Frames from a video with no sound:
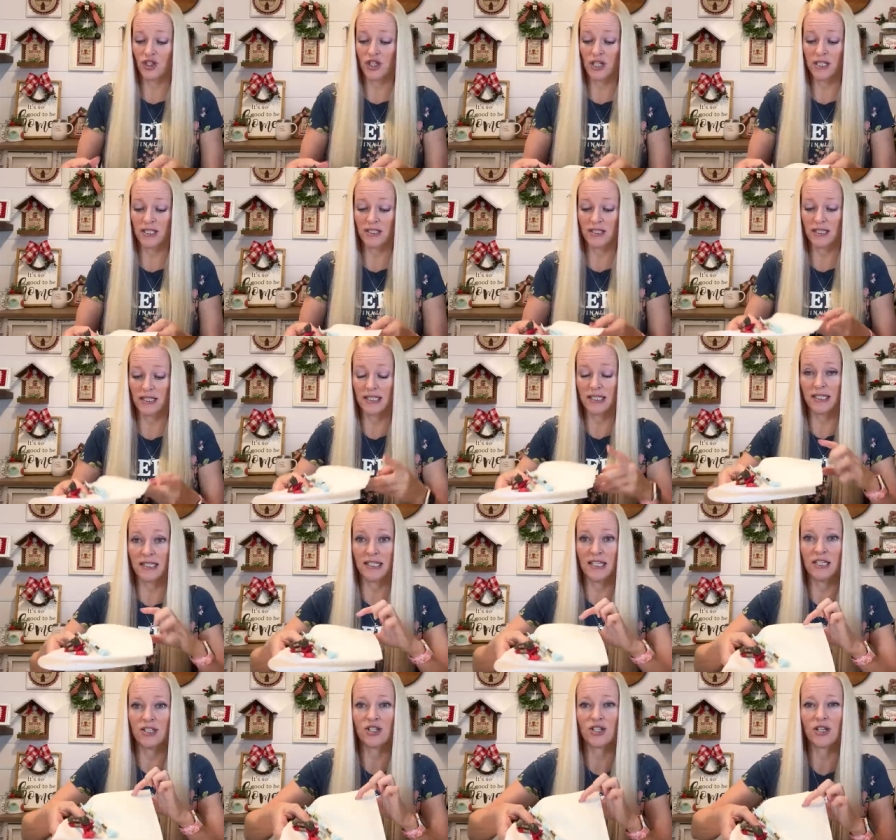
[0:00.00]
just
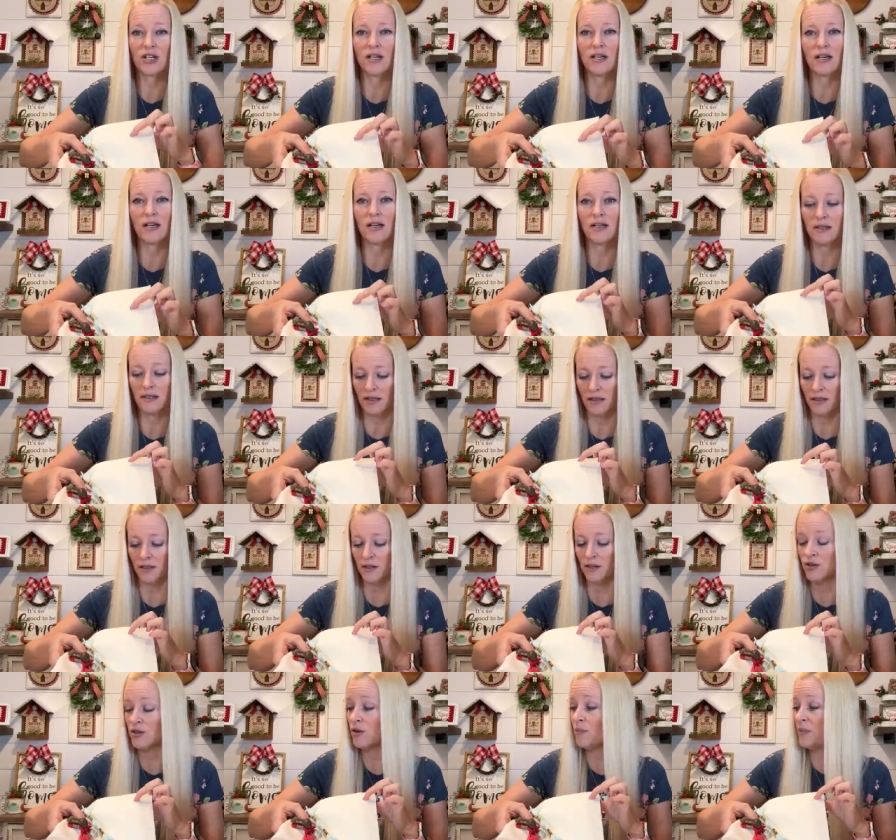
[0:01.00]
stitch the
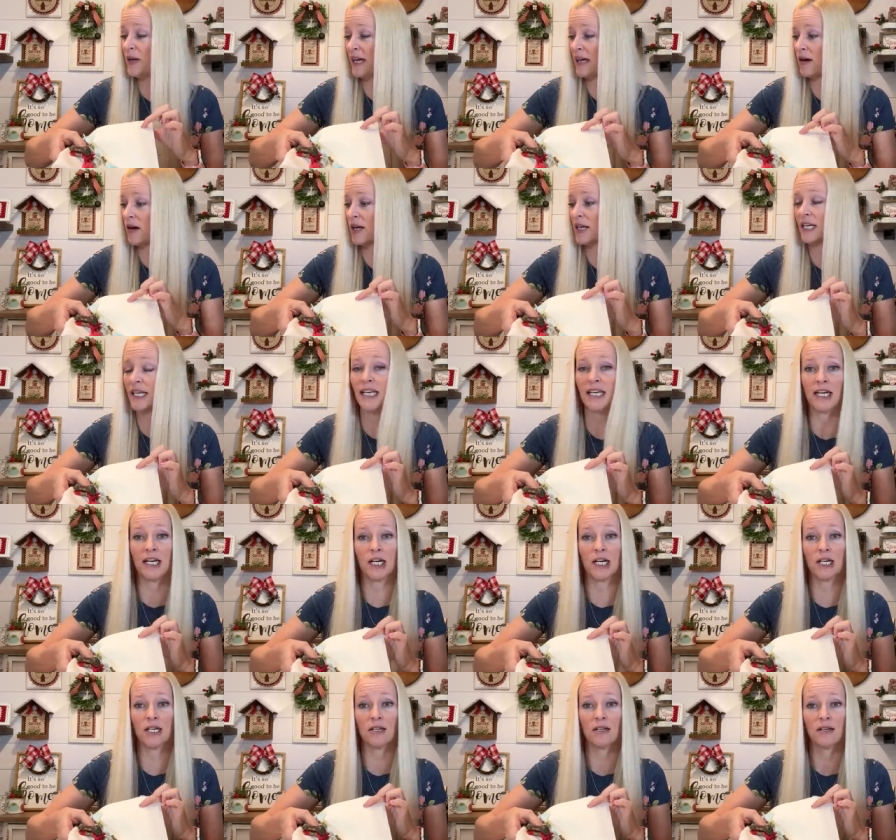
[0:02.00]
little bit on
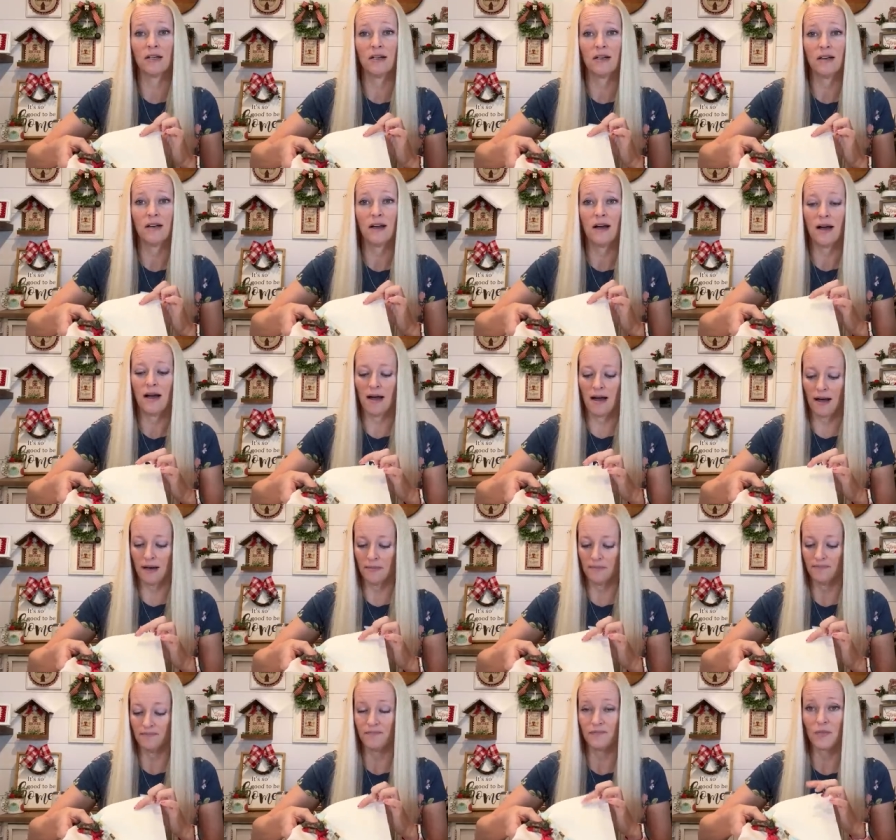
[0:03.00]
here
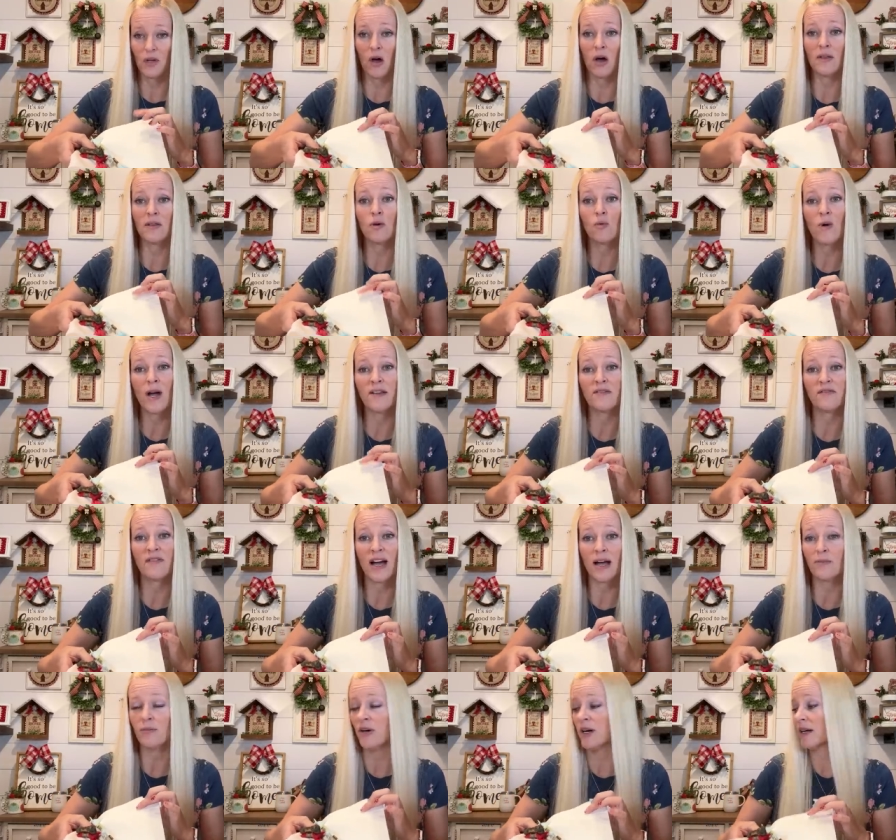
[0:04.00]
um, on the white
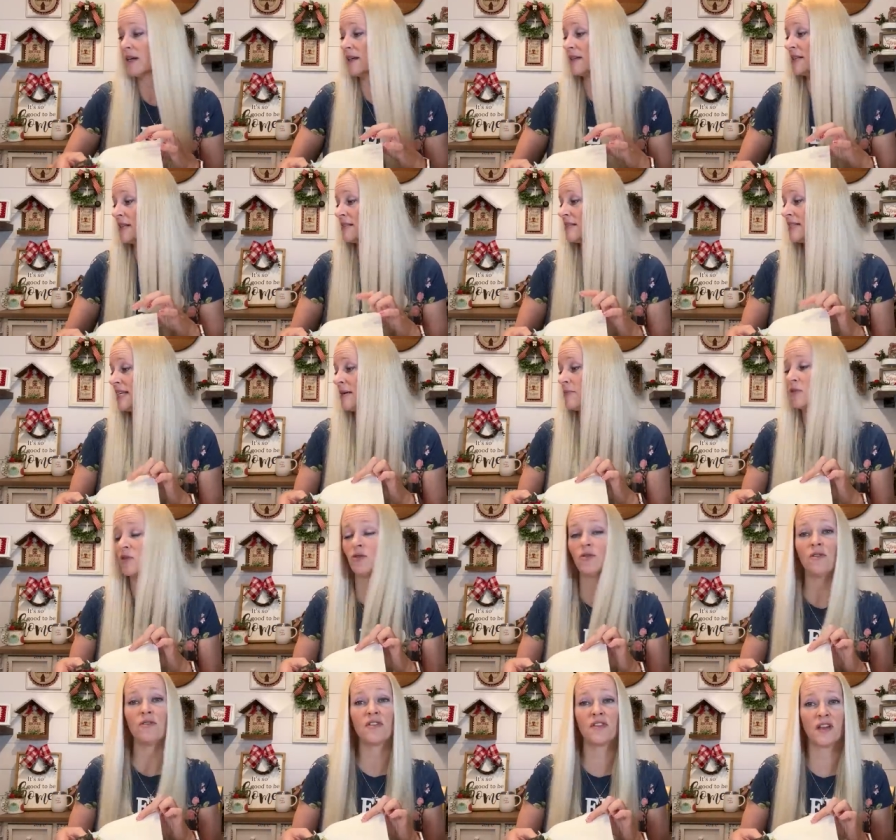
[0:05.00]
fabric, the same
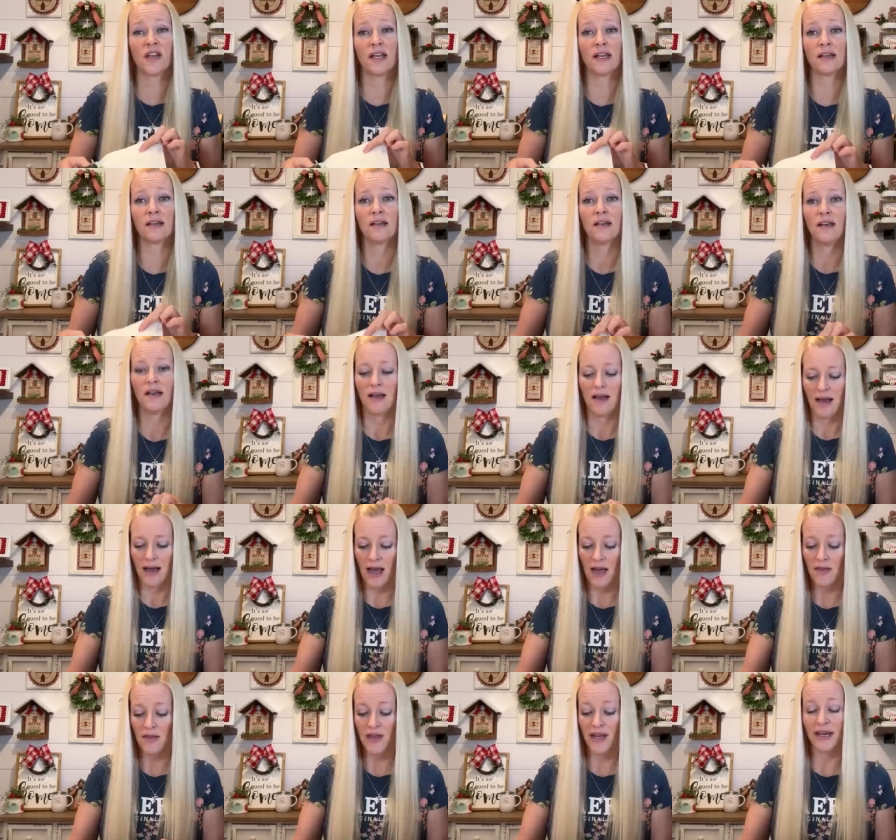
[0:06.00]
little thing.
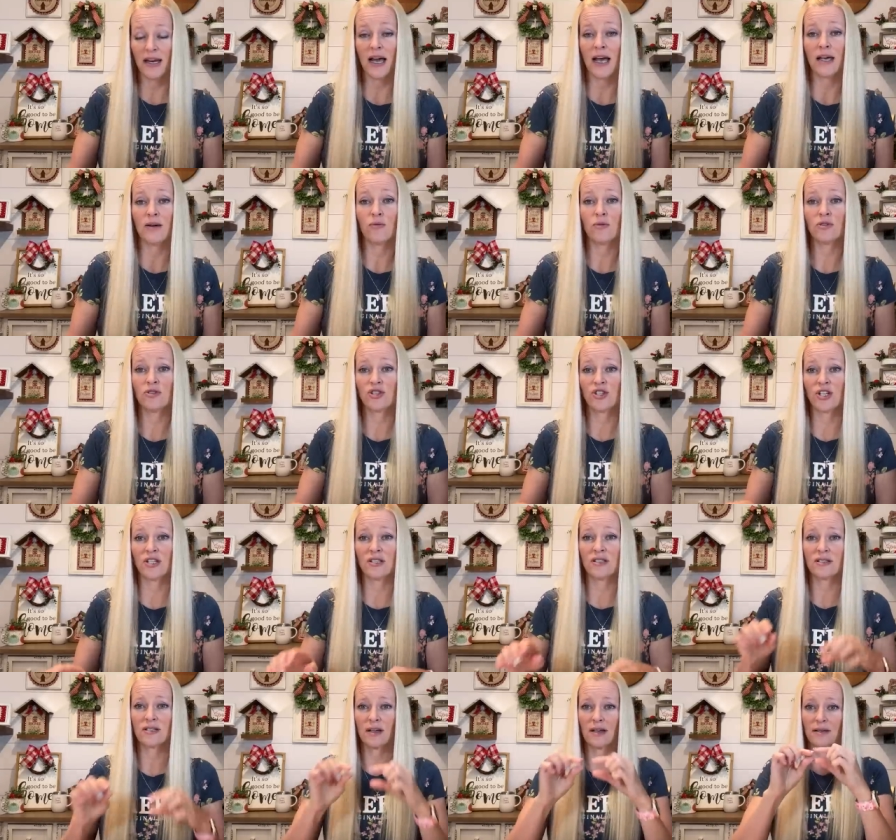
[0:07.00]
And then I will
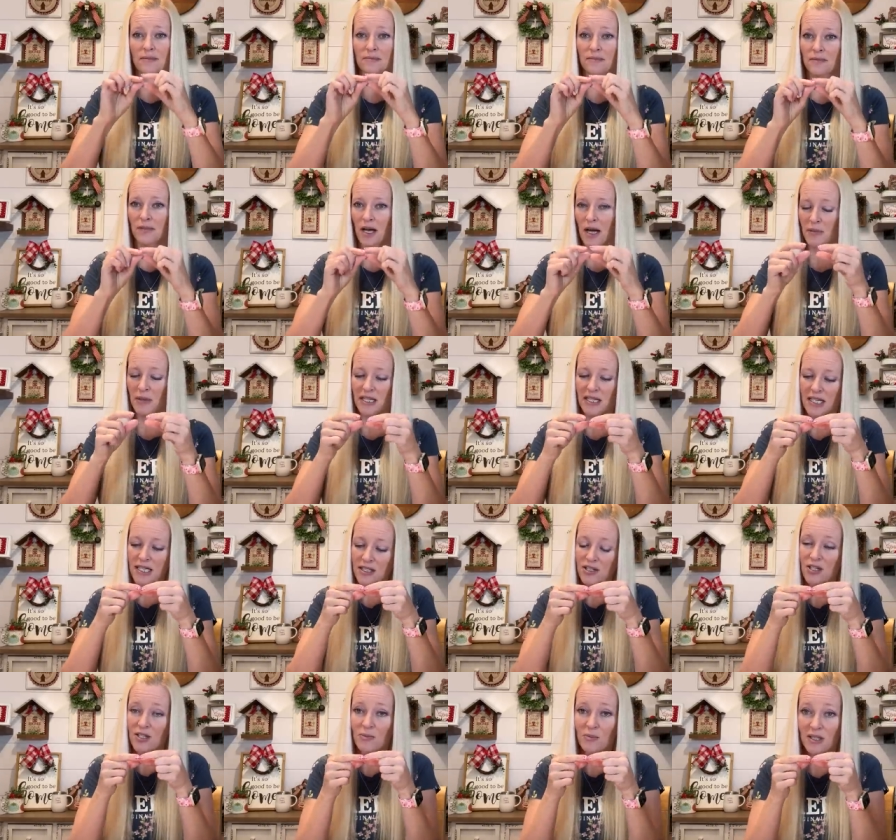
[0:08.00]
just, I mean,
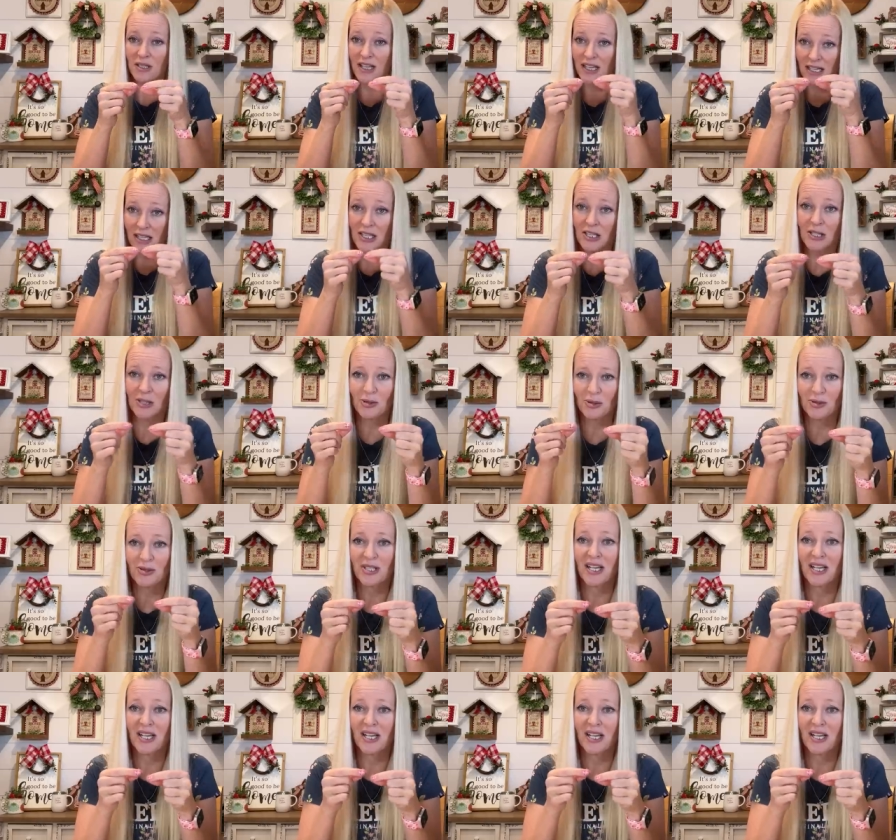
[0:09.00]
it's gonna be like a little